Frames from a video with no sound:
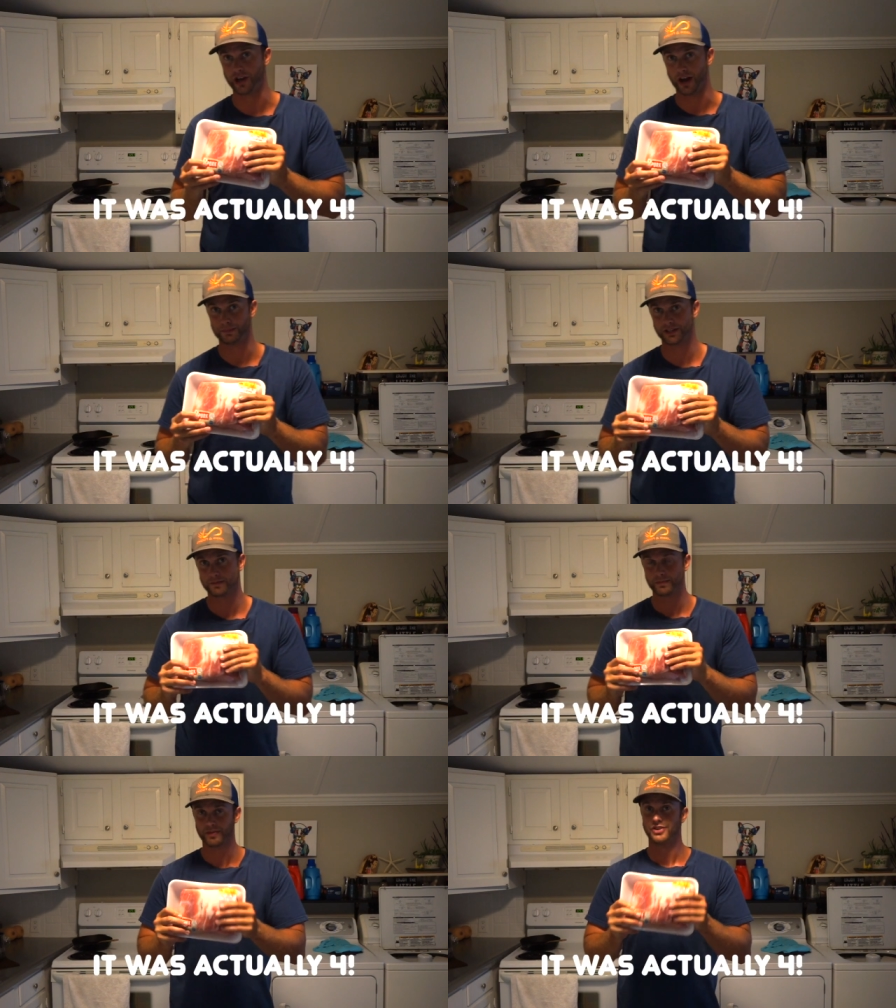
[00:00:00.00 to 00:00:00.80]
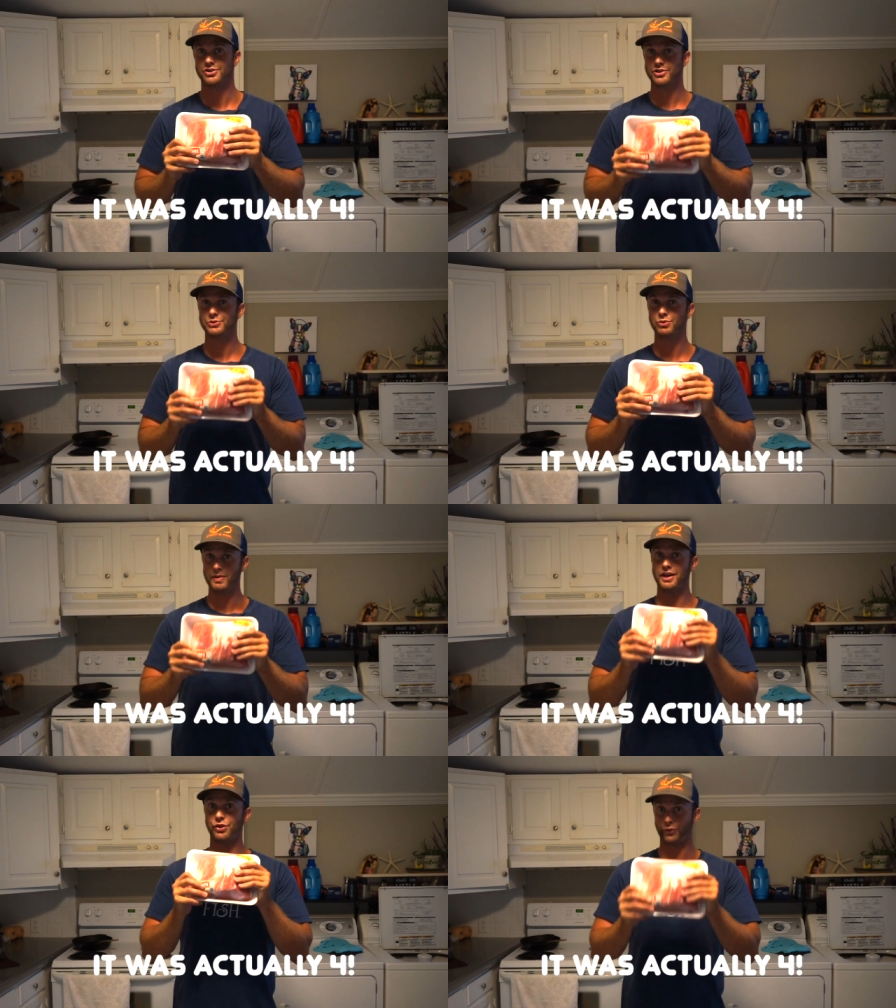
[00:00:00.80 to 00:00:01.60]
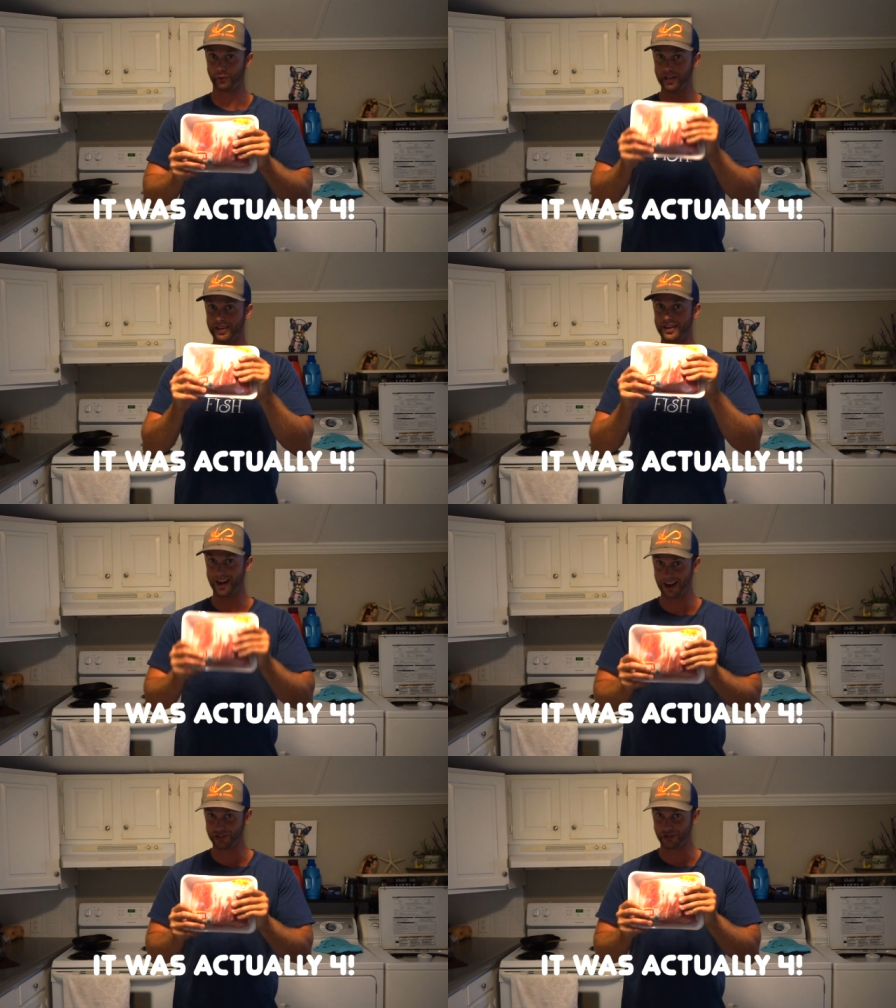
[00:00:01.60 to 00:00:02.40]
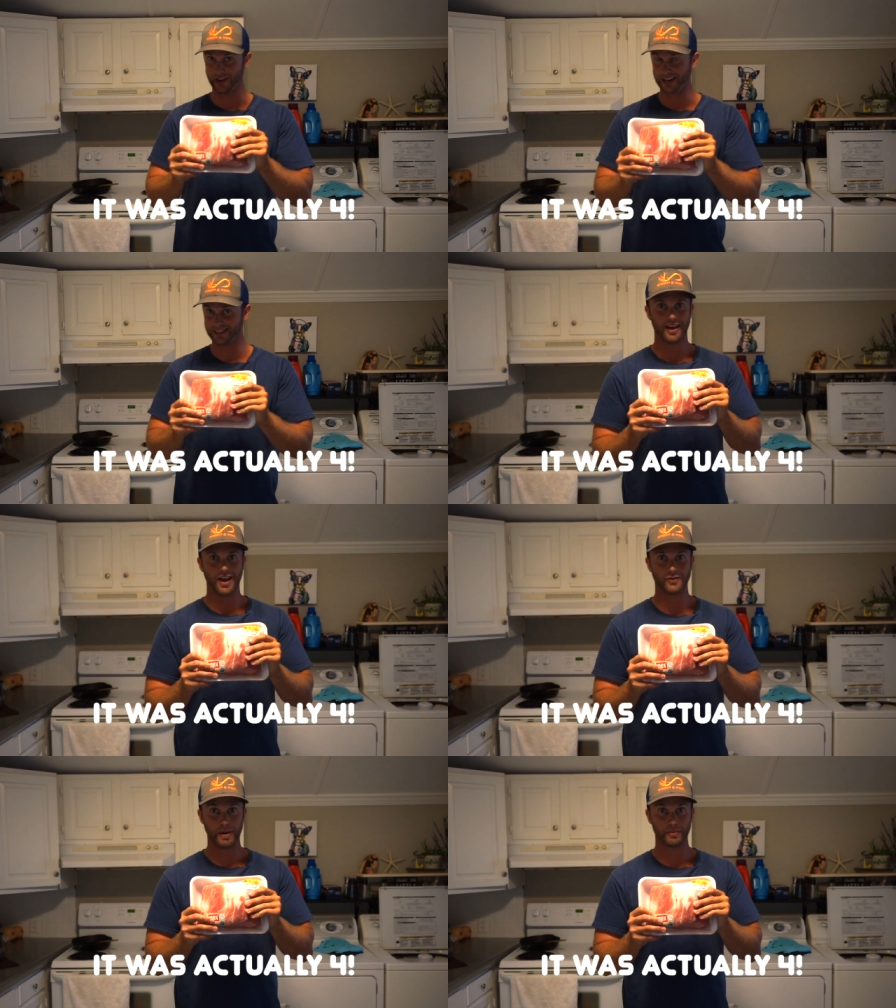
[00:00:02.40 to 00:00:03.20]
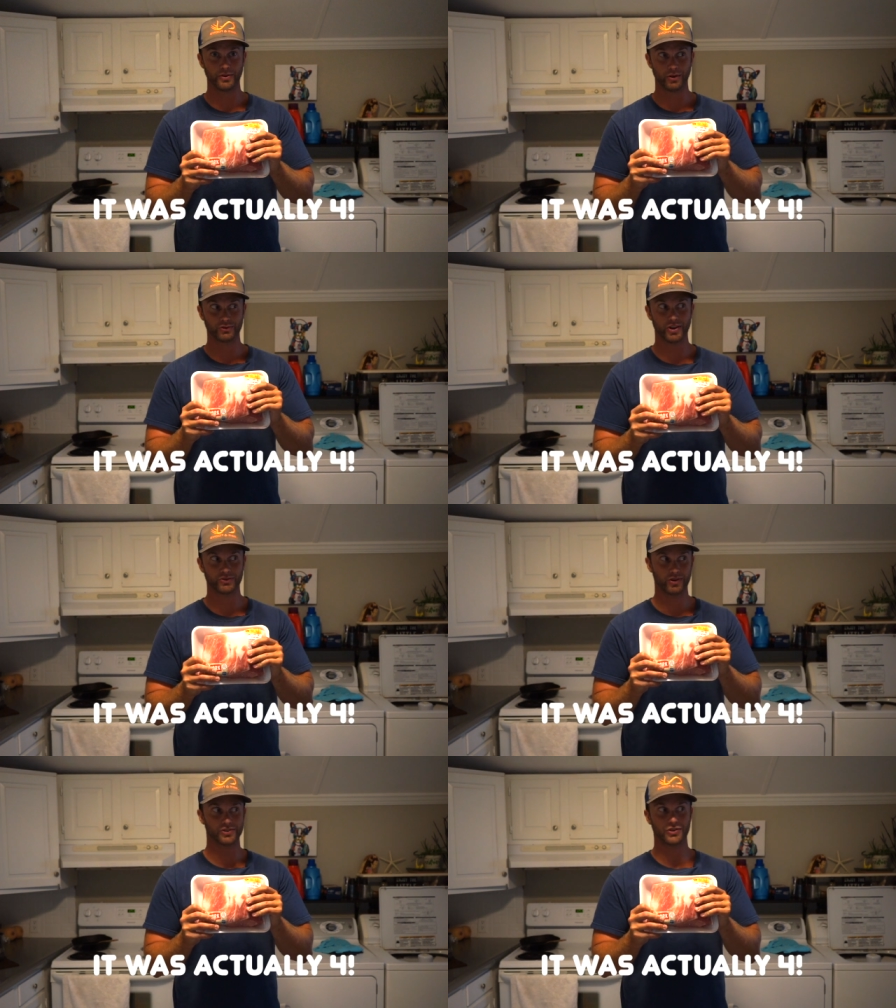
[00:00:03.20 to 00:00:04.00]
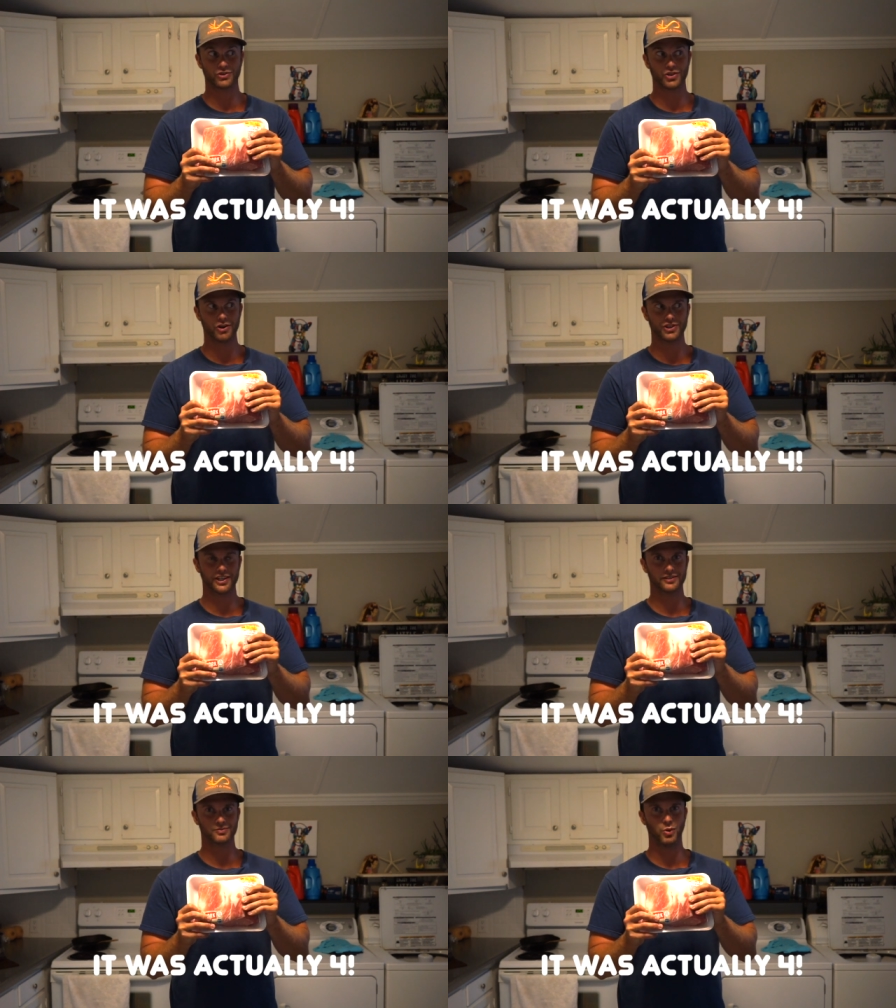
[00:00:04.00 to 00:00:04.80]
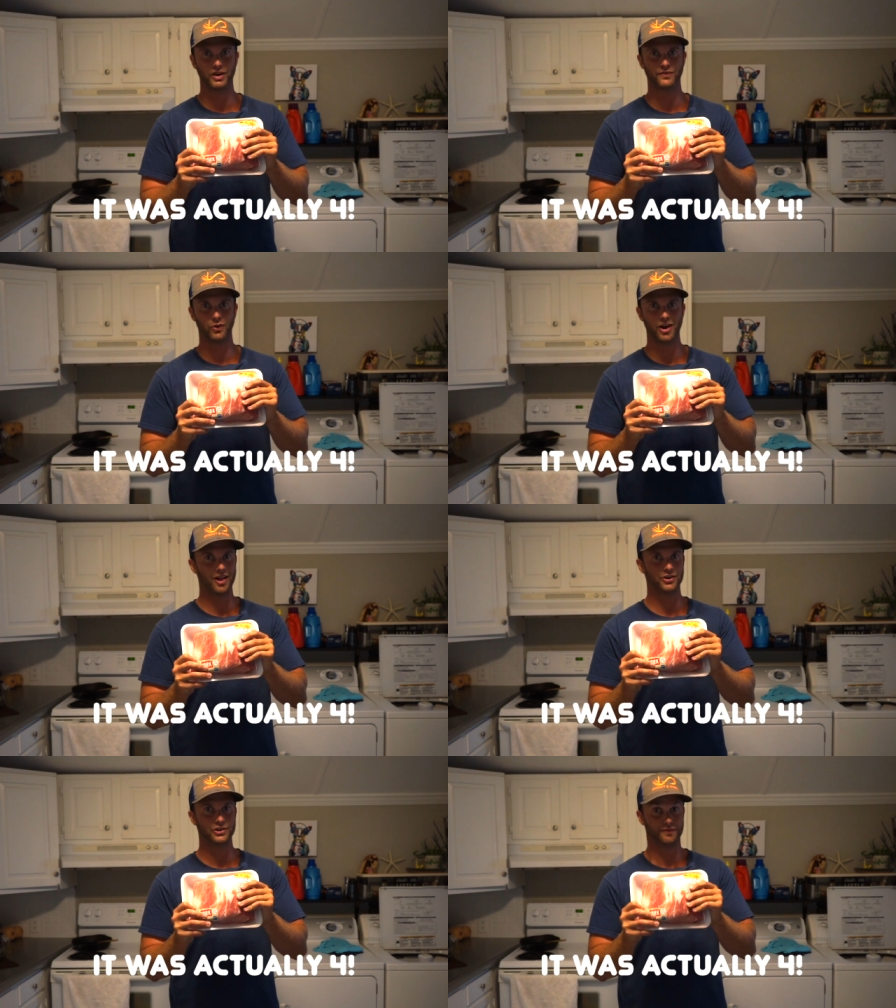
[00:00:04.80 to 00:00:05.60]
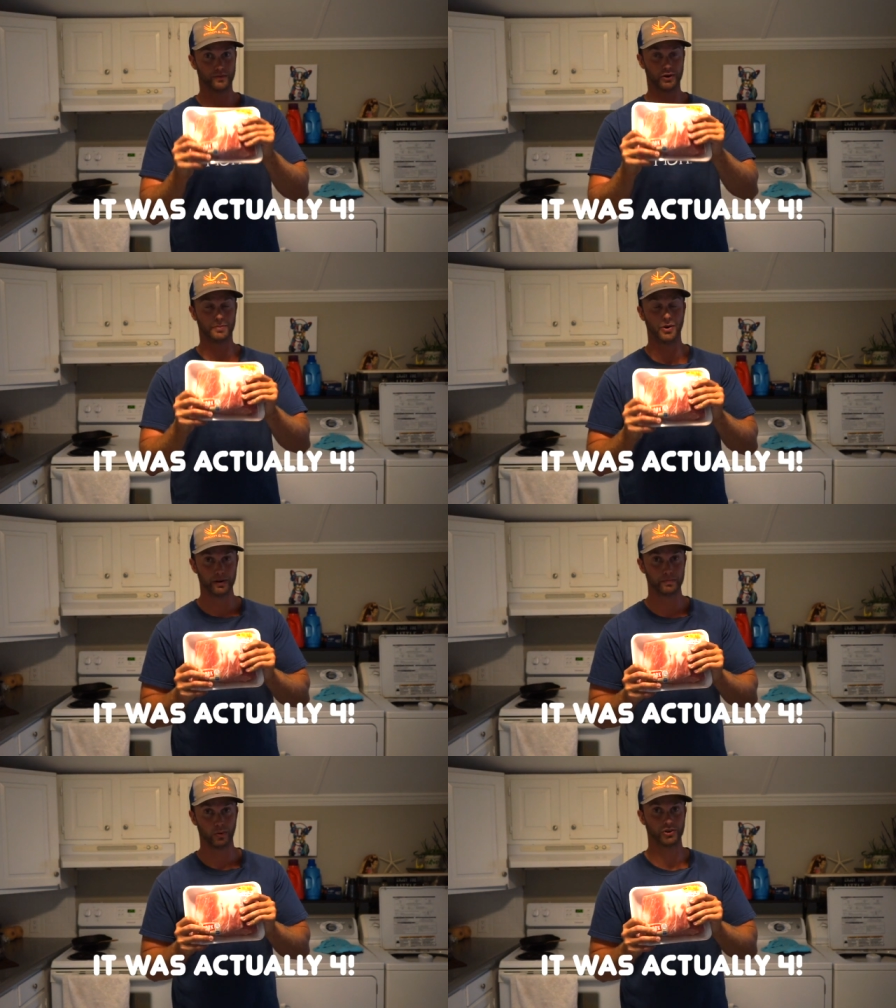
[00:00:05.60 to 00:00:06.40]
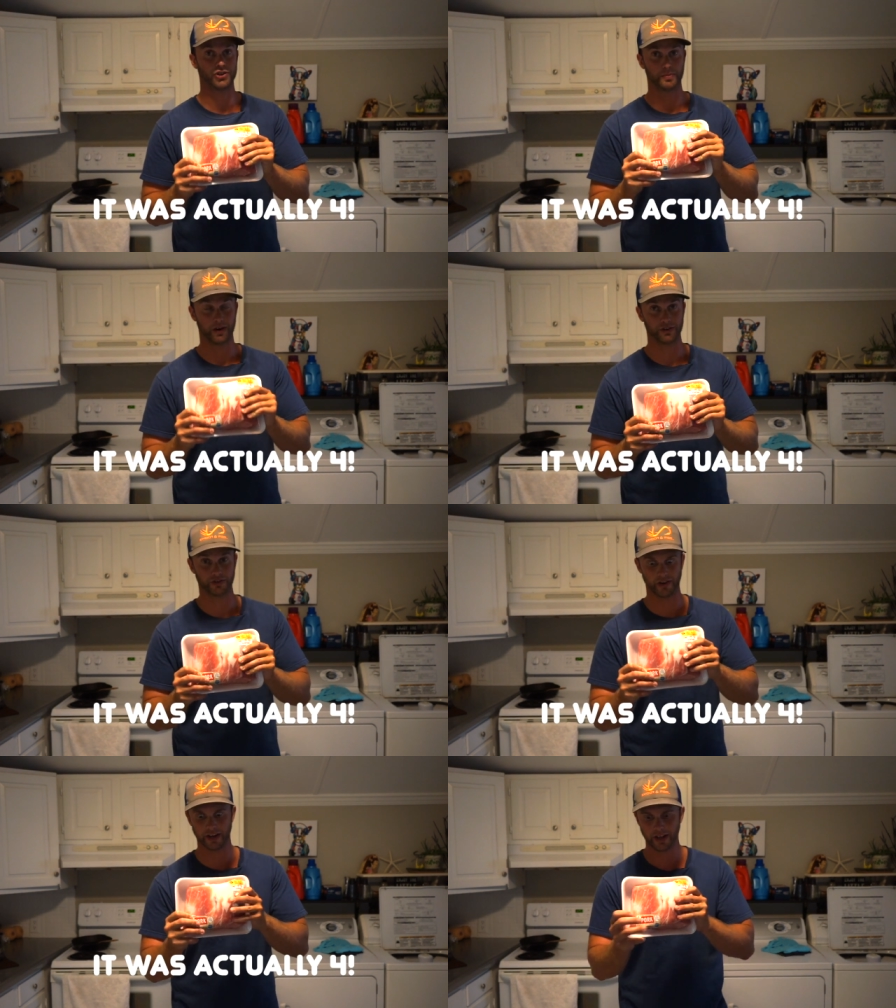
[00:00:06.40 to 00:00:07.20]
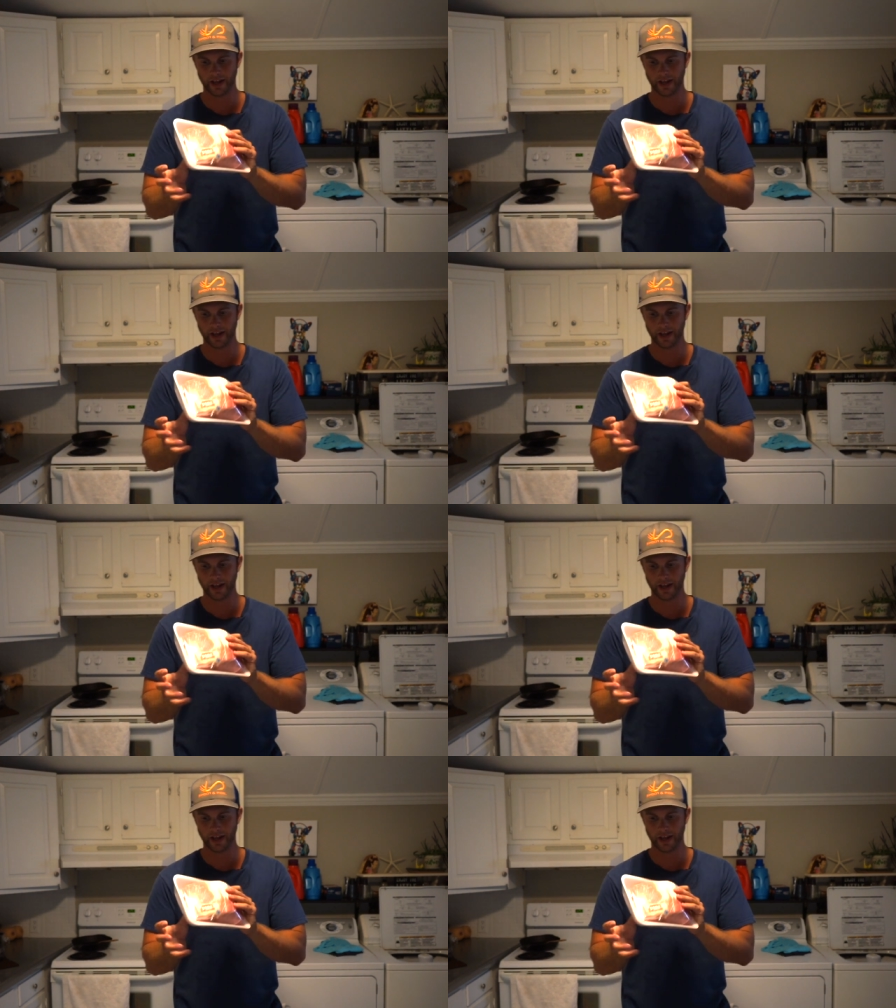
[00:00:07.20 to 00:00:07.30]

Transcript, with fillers: chops. So this will make three entrees. And remember, those restaurants are charging $24 for a bone-in pork chop entree.